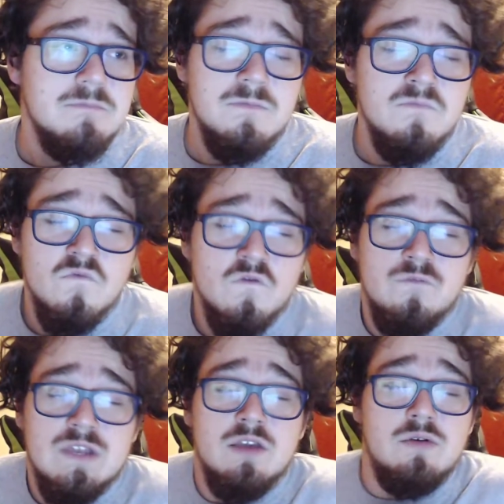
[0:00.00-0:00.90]

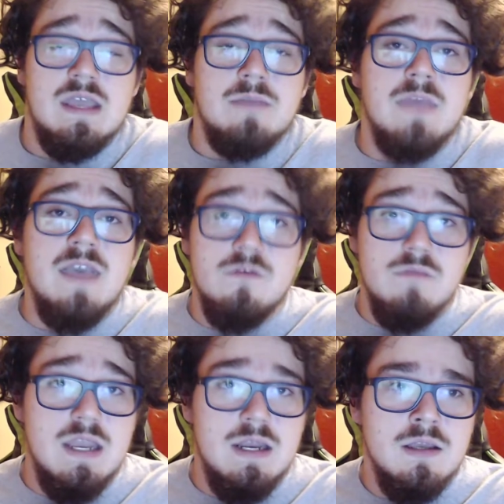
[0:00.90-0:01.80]
video game ever
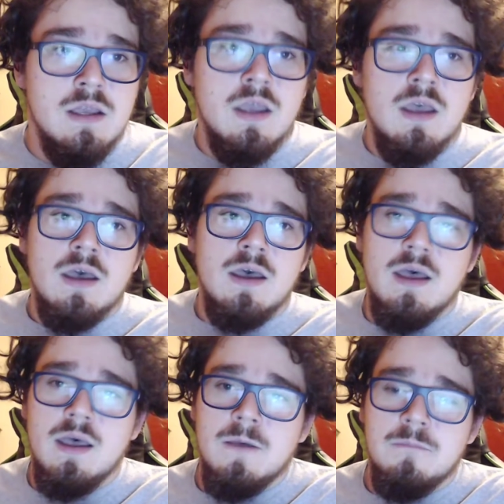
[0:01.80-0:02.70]
made.
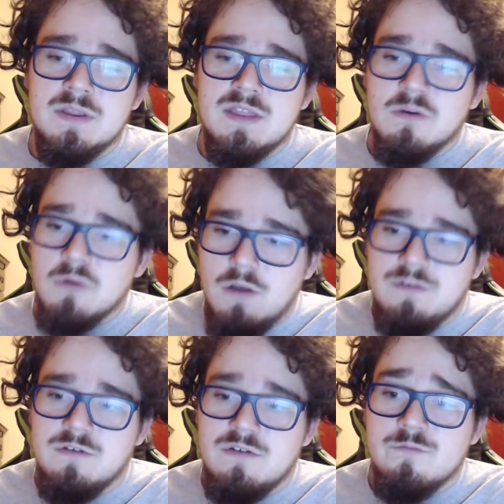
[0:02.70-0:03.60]
But there were also
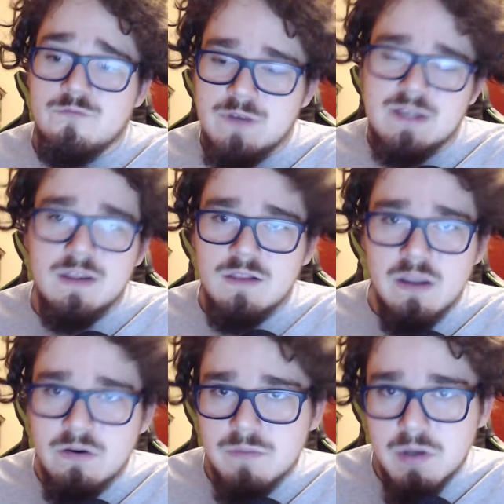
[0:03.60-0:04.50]
some really low
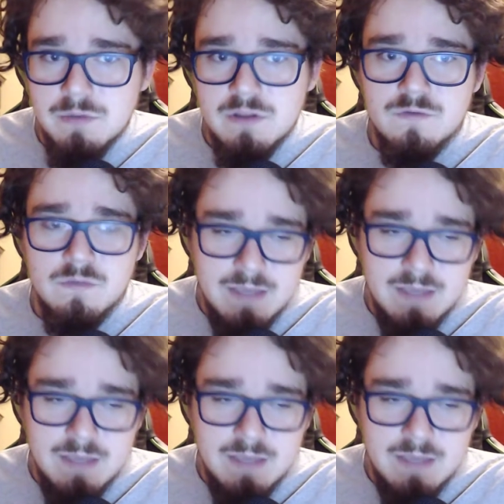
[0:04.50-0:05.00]
moments for me,